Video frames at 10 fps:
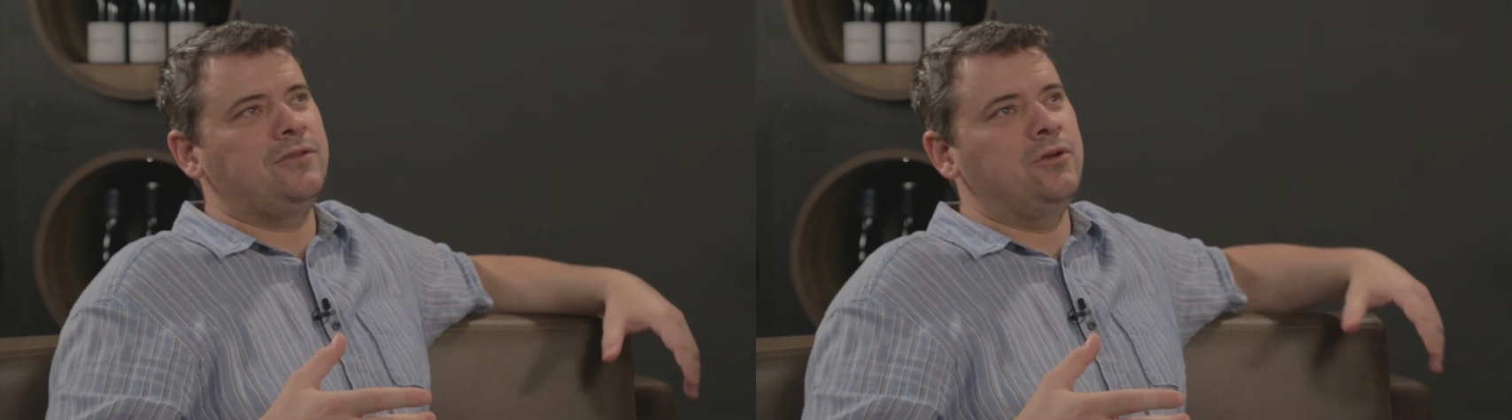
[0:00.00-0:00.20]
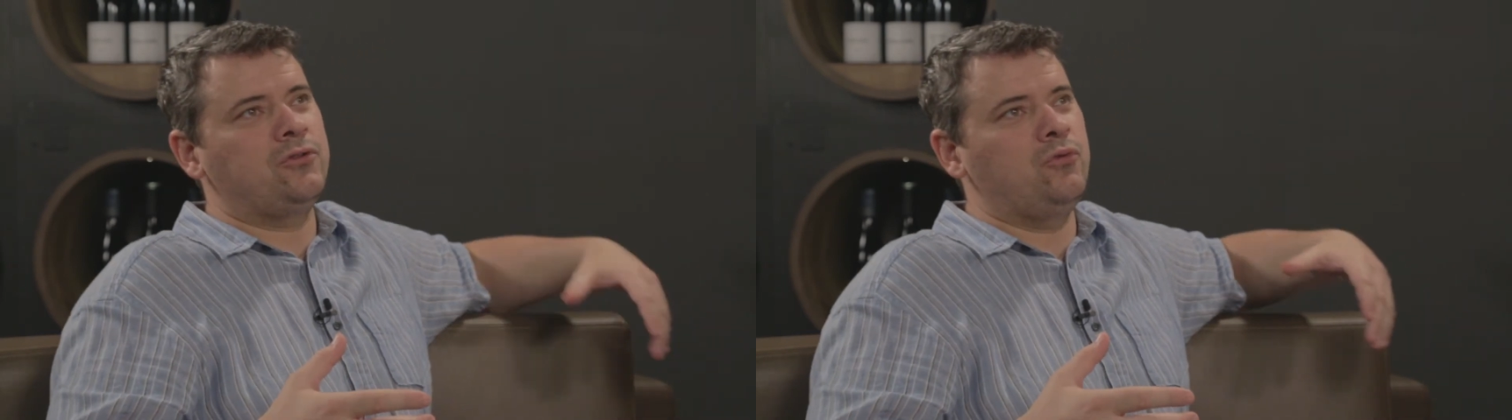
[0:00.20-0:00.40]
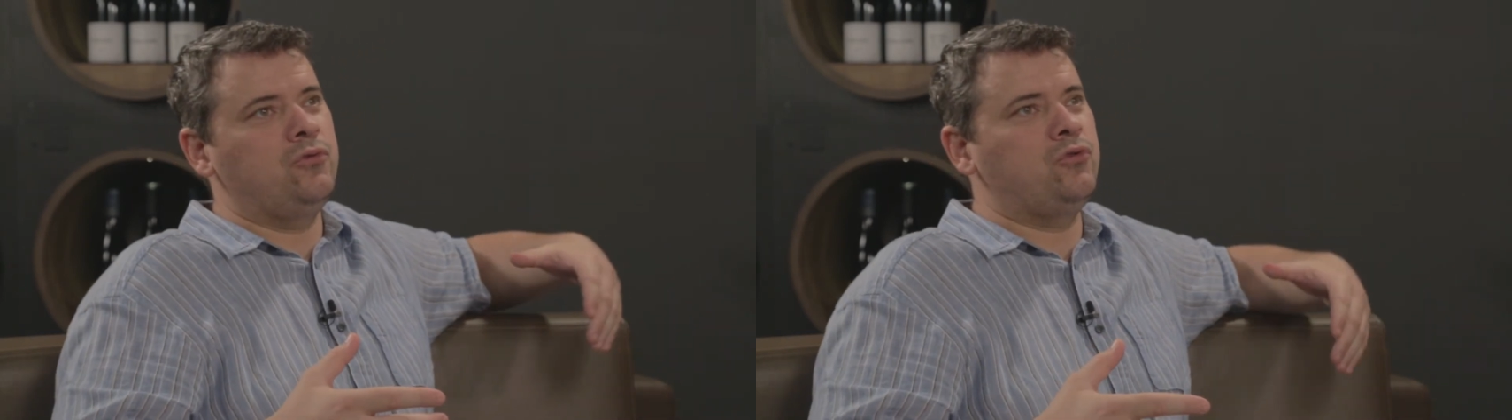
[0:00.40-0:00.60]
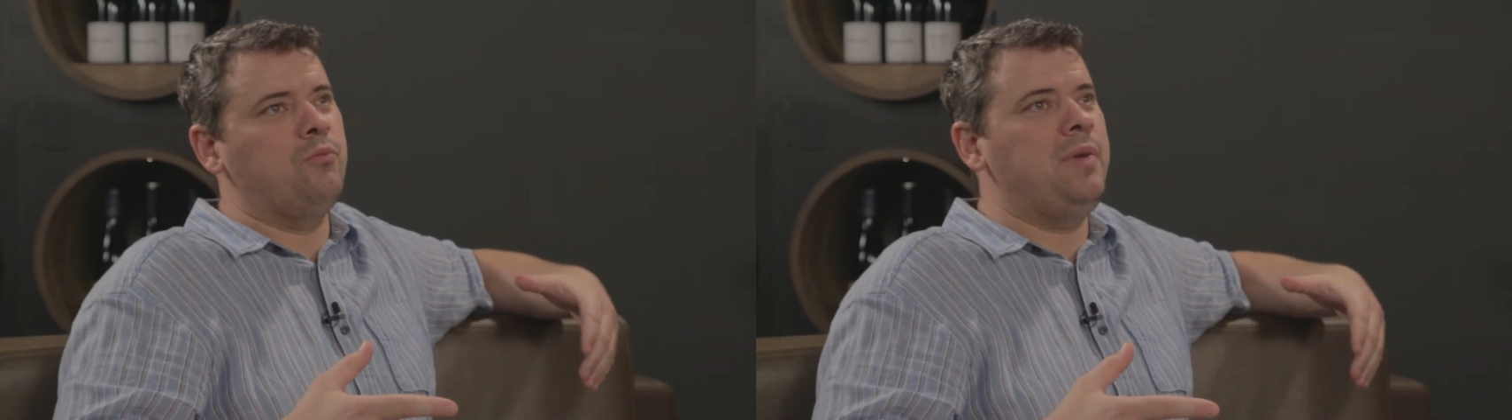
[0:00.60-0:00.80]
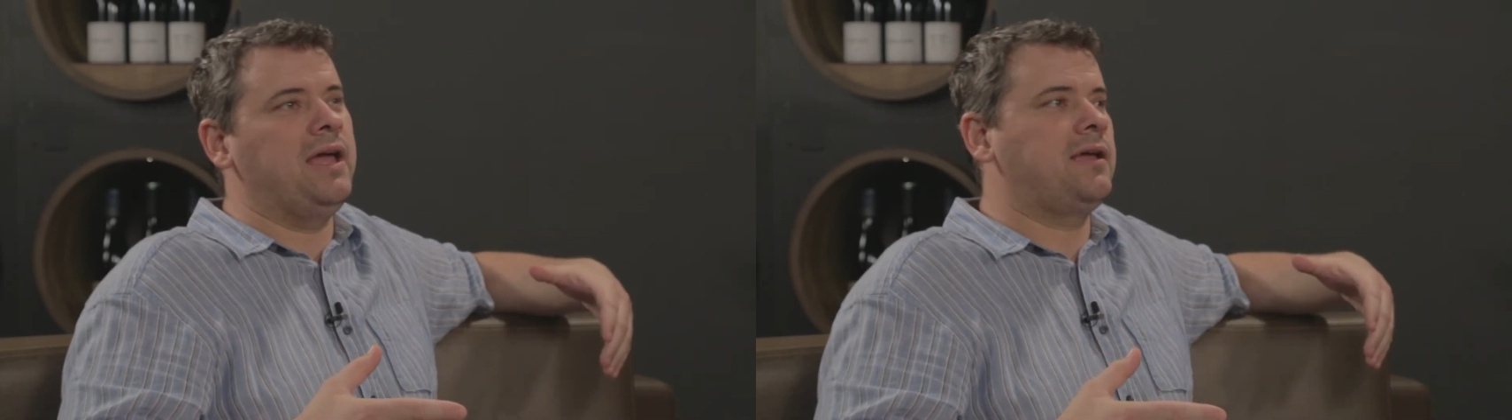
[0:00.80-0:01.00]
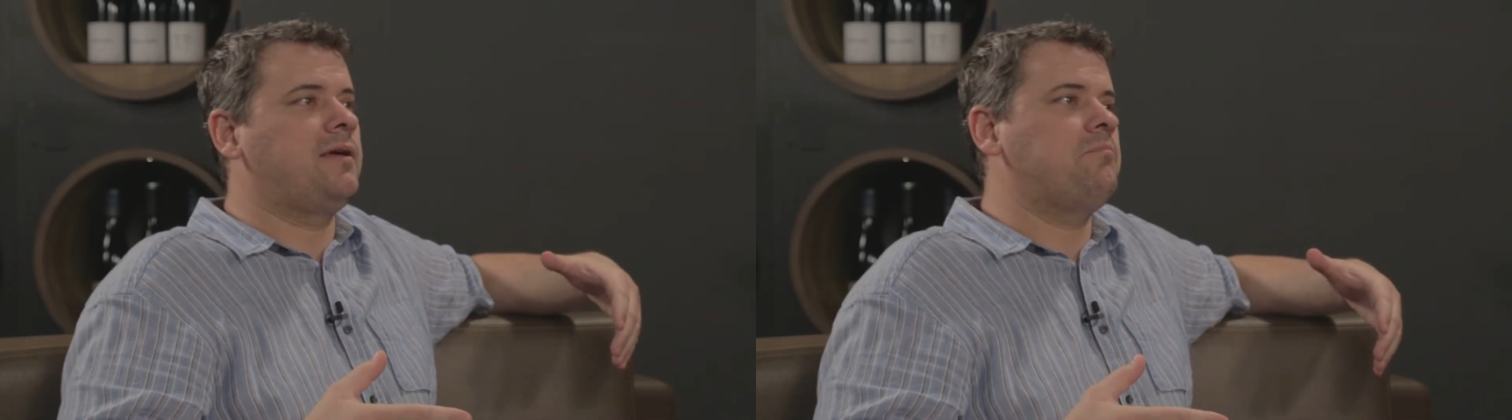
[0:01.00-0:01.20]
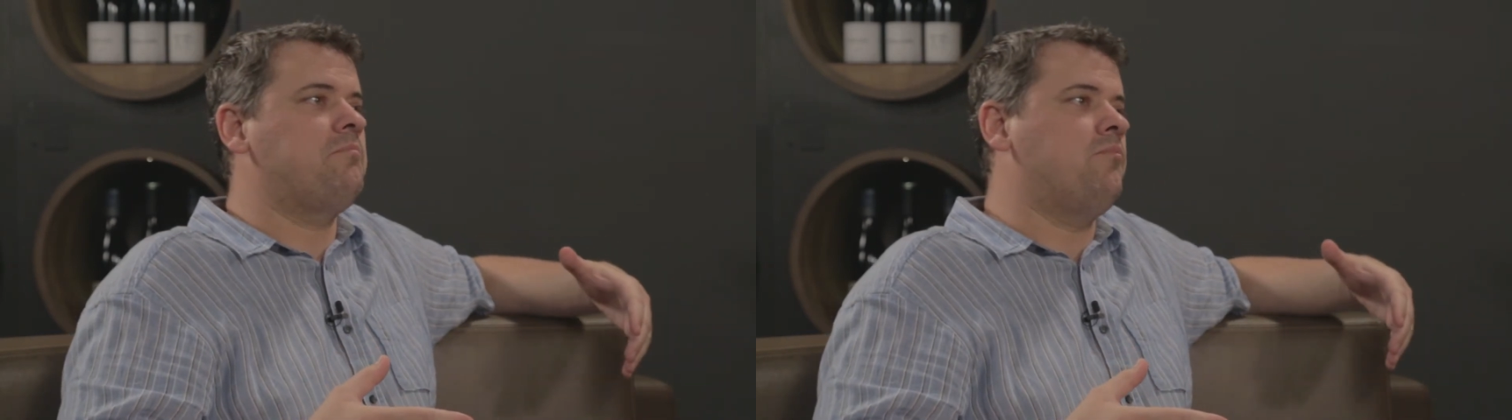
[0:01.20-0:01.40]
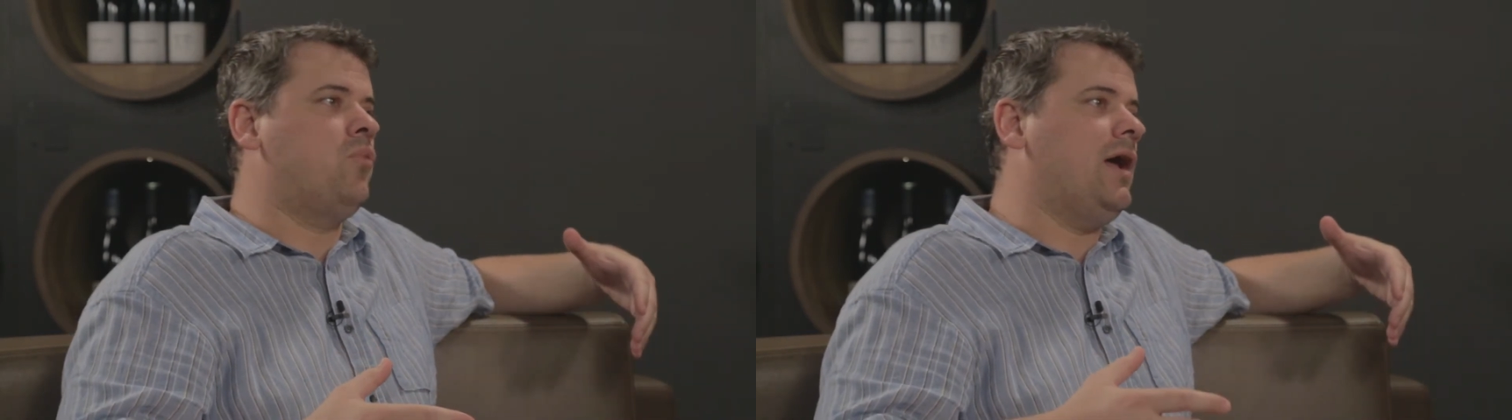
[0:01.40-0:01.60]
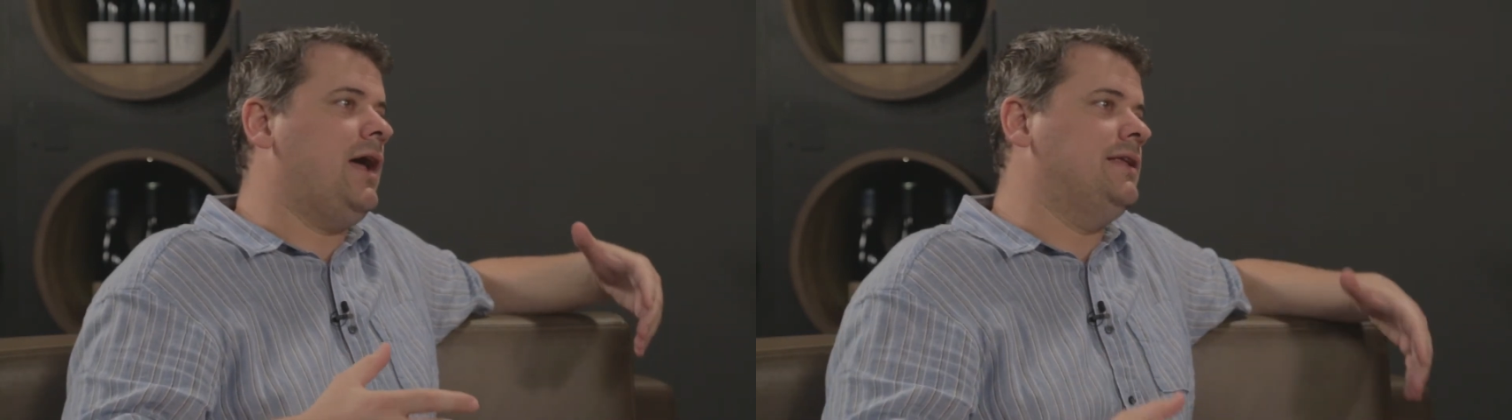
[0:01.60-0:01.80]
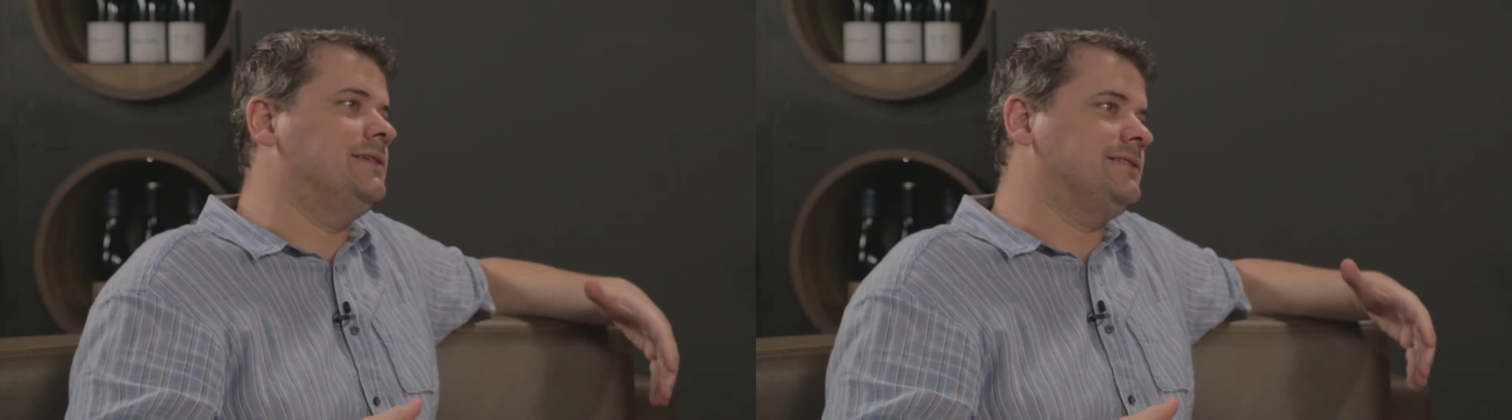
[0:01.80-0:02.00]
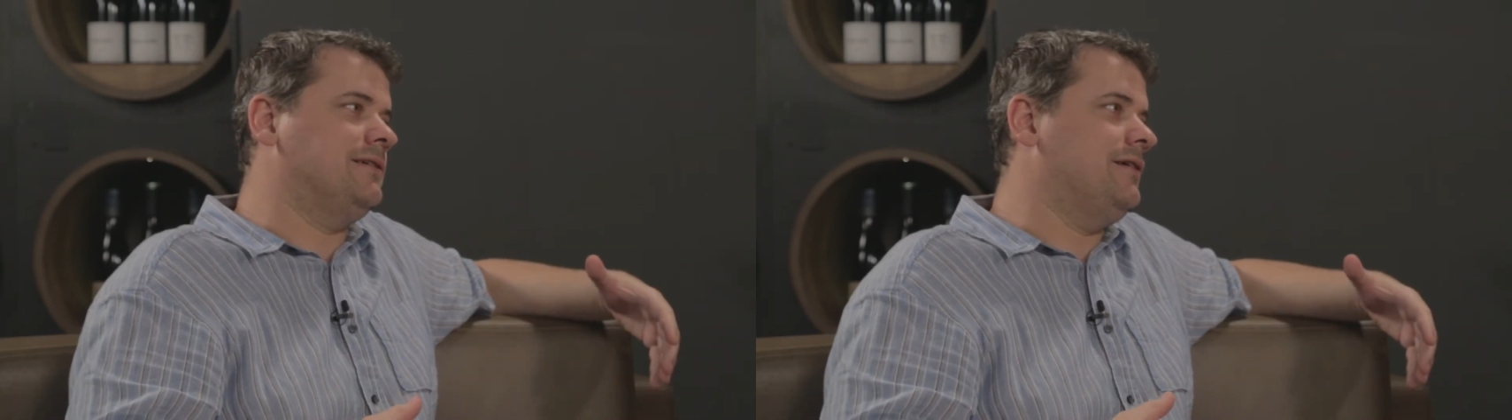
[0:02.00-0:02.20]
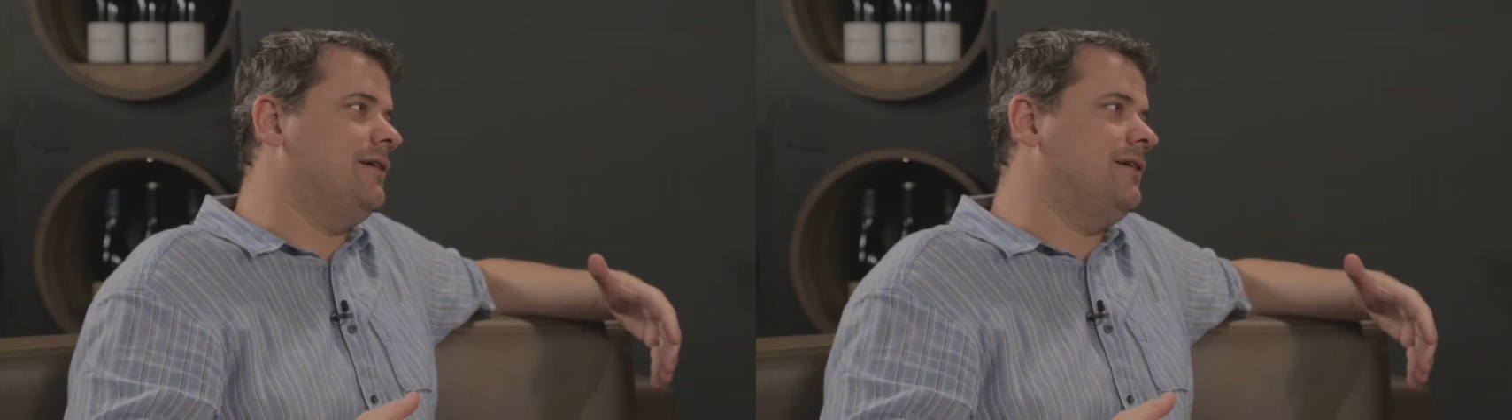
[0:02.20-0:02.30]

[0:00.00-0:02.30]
to bake bread is